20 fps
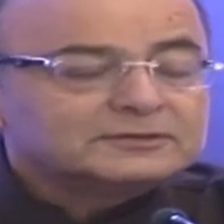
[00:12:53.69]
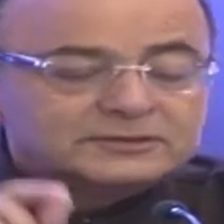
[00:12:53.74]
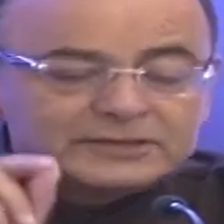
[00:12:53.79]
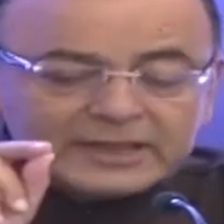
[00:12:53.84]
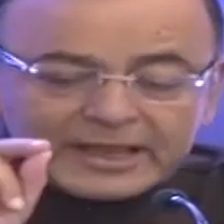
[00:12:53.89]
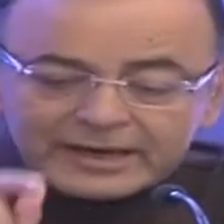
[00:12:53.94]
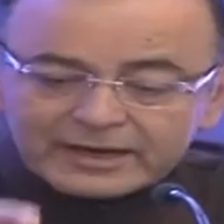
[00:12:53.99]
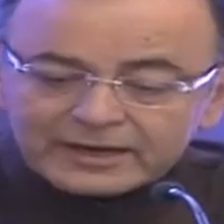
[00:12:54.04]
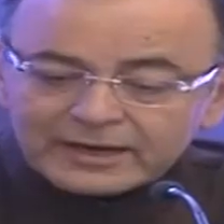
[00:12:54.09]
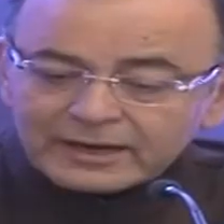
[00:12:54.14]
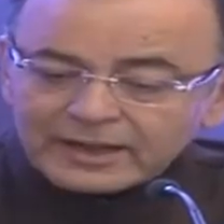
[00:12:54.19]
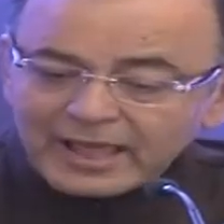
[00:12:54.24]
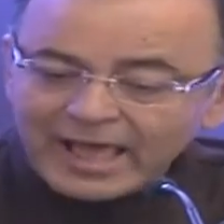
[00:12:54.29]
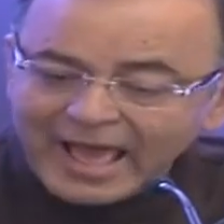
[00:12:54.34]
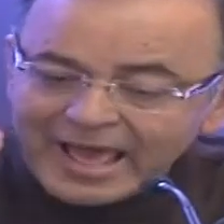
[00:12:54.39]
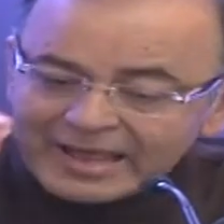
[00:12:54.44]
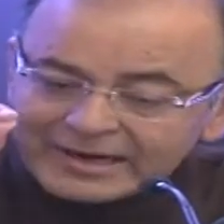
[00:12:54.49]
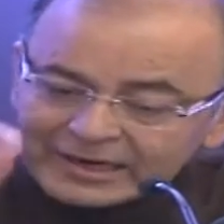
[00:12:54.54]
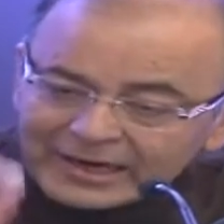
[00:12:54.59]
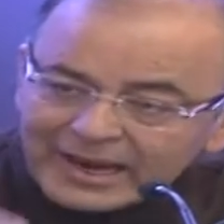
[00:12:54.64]
then
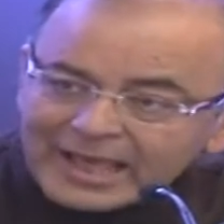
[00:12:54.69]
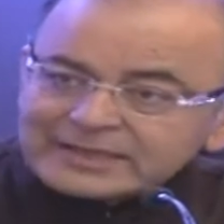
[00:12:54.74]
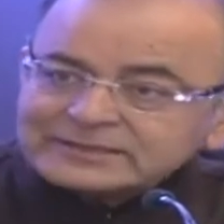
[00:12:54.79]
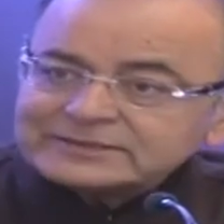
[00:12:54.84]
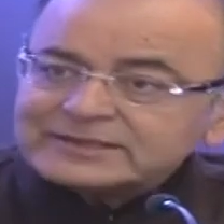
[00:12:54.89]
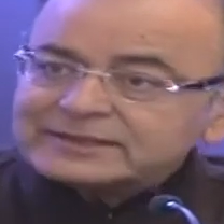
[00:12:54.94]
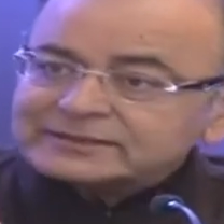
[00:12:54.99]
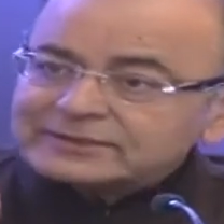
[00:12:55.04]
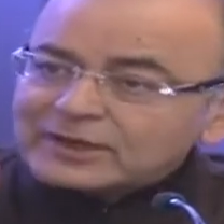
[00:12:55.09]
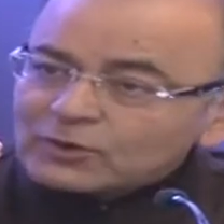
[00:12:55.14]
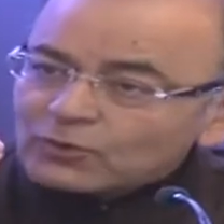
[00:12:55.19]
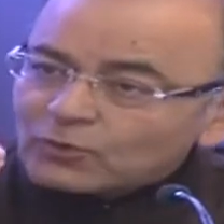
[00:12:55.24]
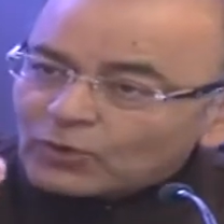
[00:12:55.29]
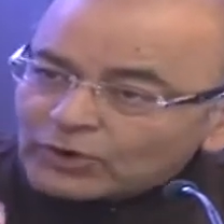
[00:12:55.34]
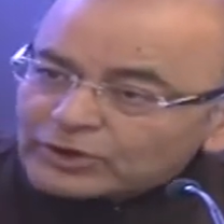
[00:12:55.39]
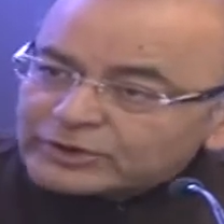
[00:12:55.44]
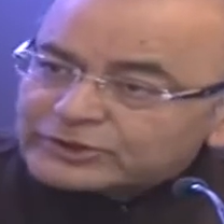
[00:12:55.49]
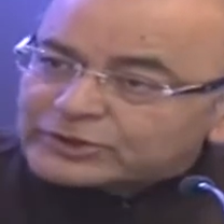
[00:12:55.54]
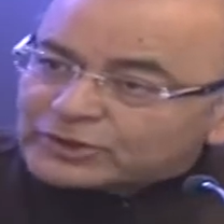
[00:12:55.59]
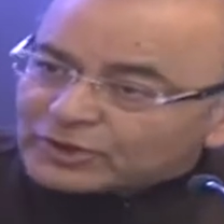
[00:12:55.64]
analyzing the
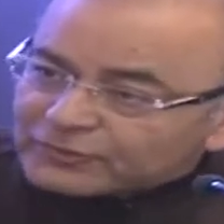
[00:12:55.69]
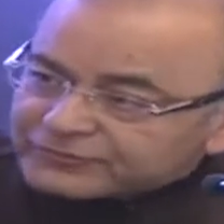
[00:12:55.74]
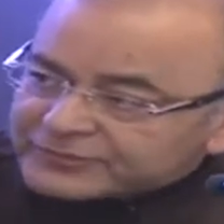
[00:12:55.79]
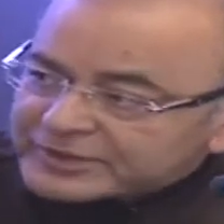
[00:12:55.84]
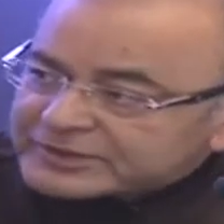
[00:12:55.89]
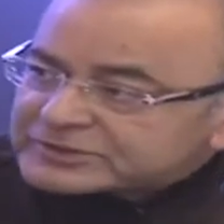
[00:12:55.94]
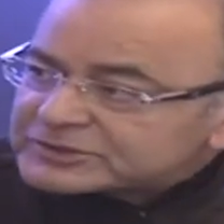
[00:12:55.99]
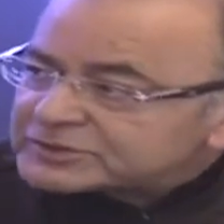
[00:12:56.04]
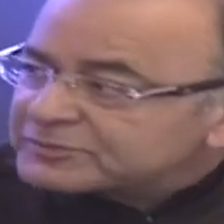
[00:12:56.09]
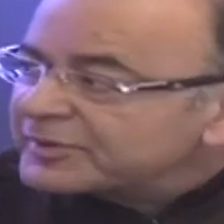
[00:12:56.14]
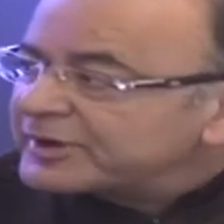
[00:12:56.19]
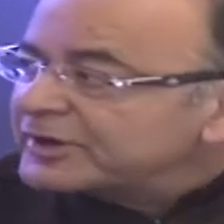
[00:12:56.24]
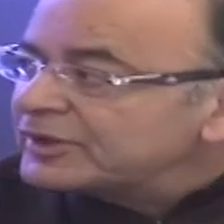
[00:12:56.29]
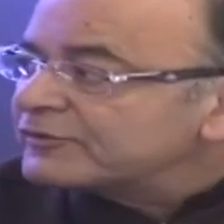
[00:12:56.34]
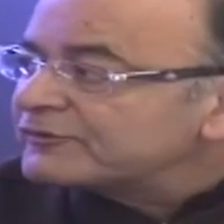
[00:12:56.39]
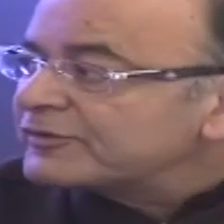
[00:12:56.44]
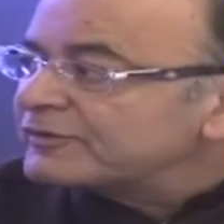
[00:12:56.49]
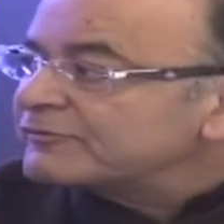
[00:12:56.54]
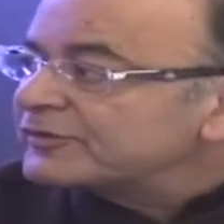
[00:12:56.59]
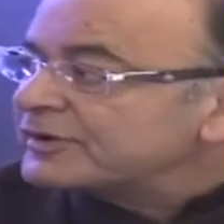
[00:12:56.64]
quality of testimony
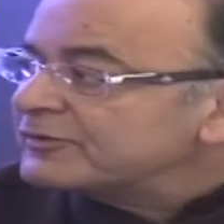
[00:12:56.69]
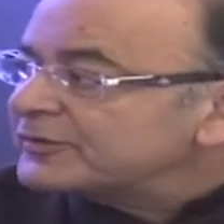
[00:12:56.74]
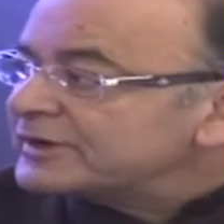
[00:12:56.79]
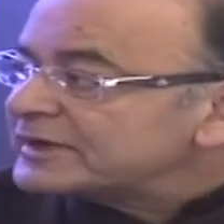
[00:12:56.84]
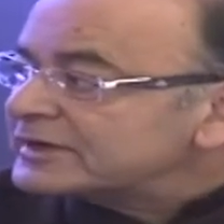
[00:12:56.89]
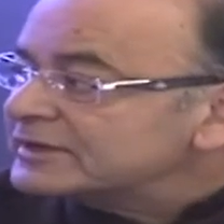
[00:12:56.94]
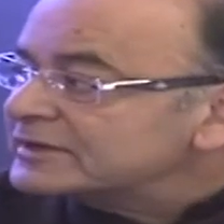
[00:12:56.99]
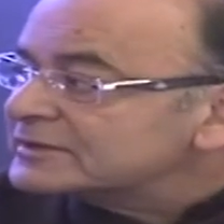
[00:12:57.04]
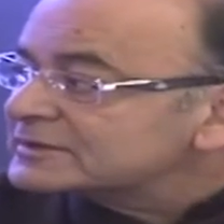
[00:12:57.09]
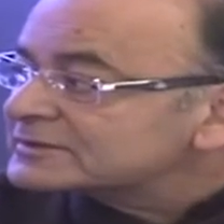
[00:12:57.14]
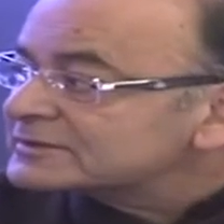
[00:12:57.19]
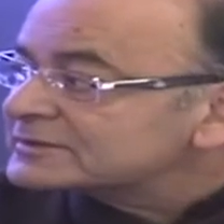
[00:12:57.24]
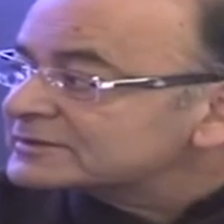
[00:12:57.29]
of every witness,